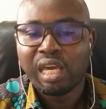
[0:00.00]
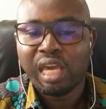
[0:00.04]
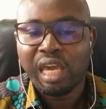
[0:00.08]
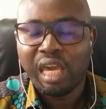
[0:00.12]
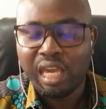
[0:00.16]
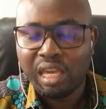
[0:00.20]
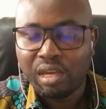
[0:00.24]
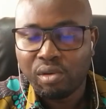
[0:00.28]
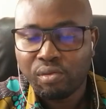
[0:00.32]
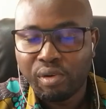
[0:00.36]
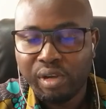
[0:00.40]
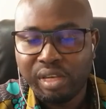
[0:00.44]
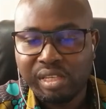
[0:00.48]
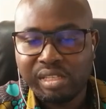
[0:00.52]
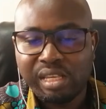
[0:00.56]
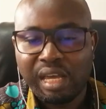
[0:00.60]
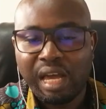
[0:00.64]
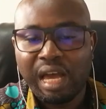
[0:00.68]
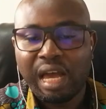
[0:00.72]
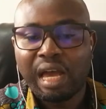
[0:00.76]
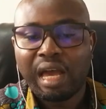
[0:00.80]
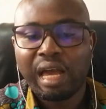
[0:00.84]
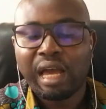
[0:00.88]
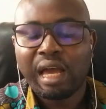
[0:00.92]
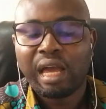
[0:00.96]

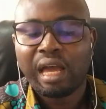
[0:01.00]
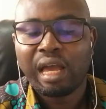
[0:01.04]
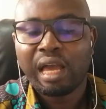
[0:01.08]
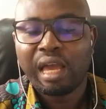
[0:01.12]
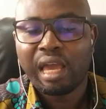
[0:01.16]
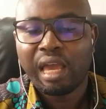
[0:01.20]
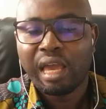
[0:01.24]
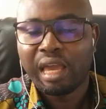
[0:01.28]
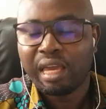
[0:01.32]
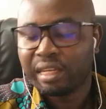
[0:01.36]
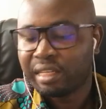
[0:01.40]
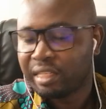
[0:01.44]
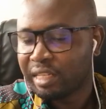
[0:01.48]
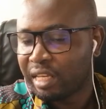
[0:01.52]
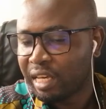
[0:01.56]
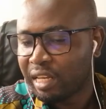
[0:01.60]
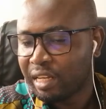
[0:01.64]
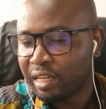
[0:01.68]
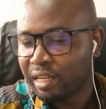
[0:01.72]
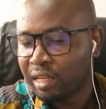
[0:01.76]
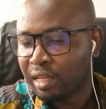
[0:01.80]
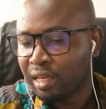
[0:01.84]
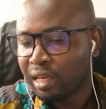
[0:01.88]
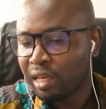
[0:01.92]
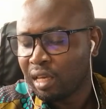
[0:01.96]
eraser, and
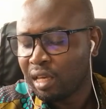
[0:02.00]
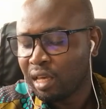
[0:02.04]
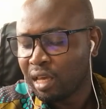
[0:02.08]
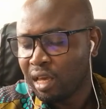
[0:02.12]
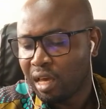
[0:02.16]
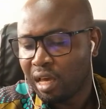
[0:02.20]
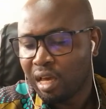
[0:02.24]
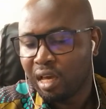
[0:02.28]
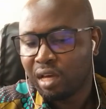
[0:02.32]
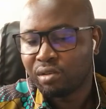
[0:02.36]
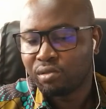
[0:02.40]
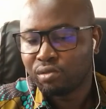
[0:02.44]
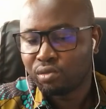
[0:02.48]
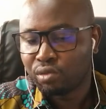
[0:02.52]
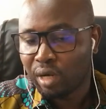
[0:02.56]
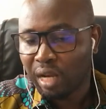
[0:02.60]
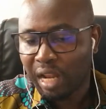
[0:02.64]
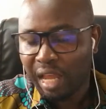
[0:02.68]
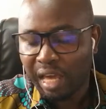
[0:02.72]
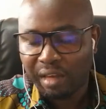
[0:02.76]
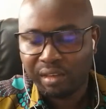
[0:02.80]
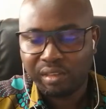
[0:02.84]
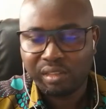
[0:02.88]
then ruler.